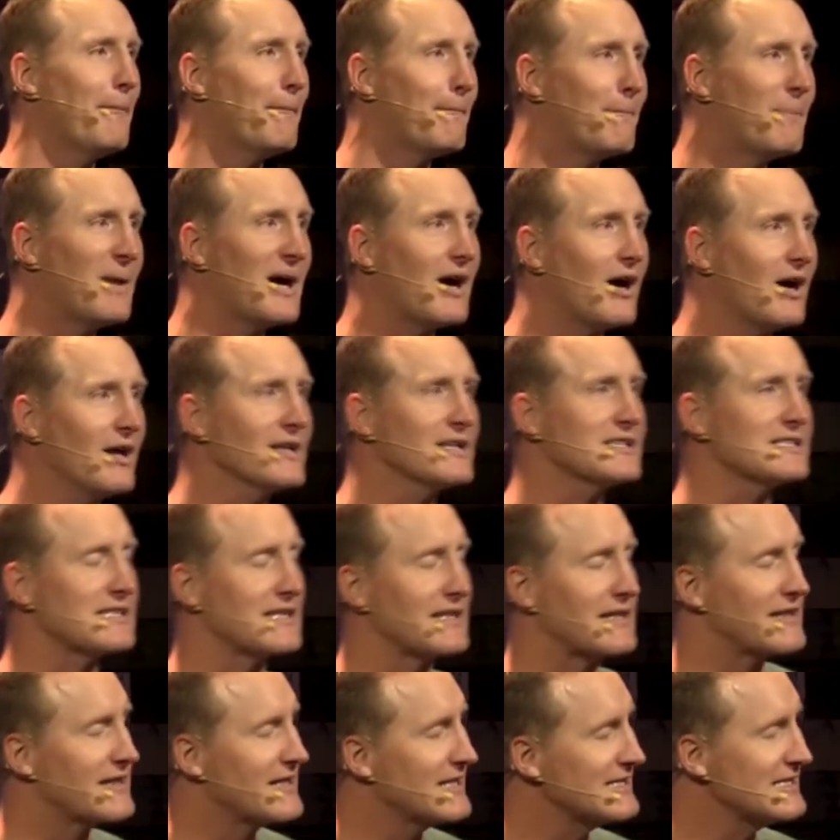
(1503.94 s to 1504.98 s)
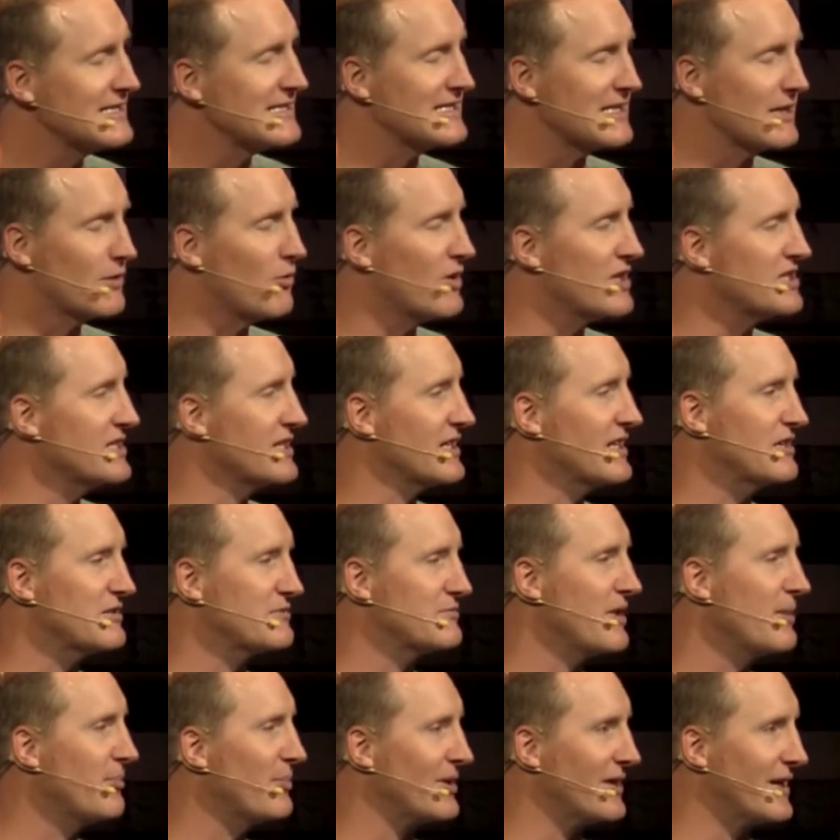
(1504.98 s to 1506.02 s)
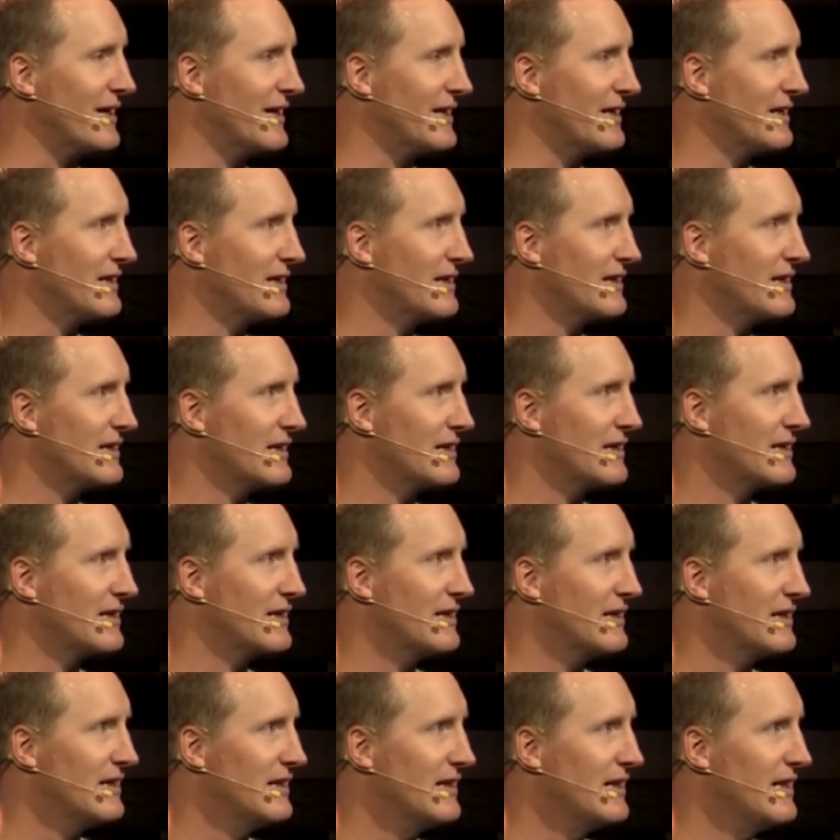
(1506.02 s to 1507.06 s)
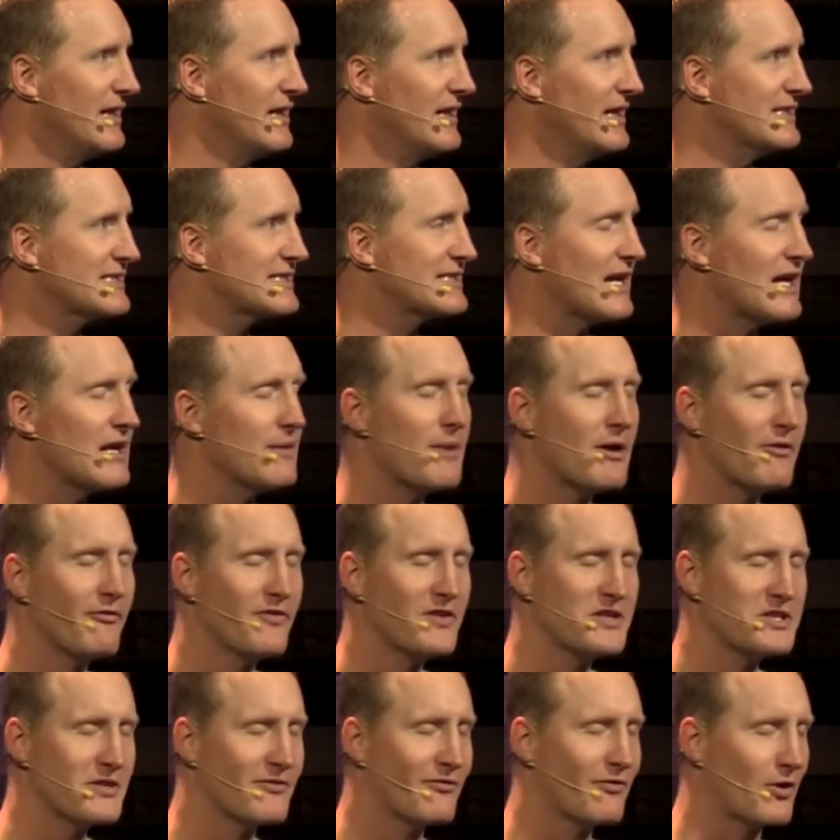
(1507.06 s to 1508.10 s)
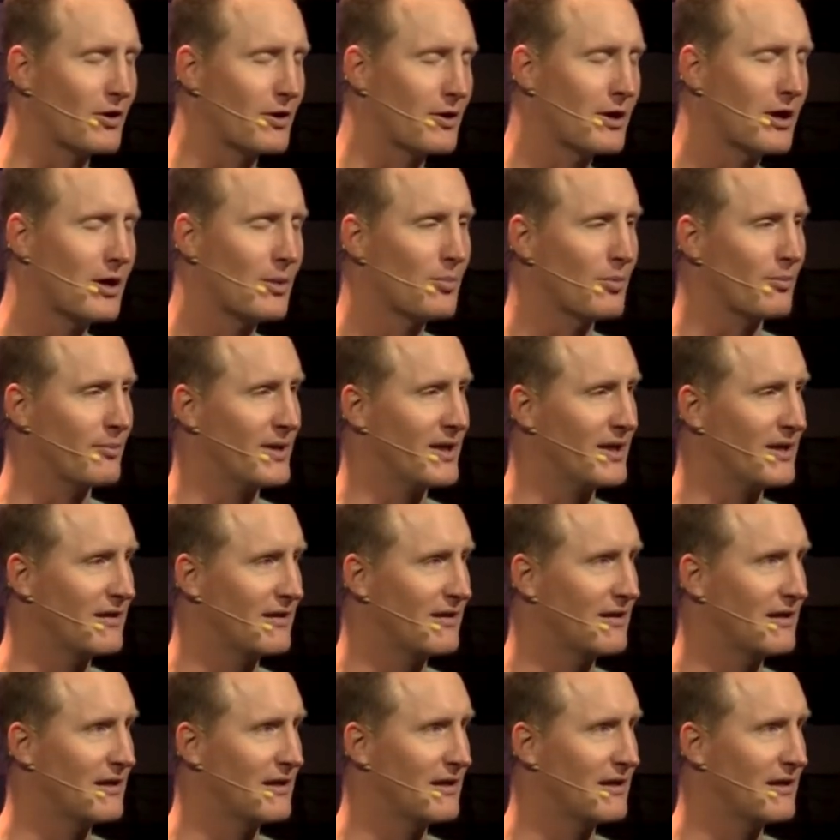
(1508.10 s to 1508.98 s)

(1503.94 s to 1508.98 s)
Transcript: But honestly, this is the question that keeps me up at night. It's not about fishing for a compliment.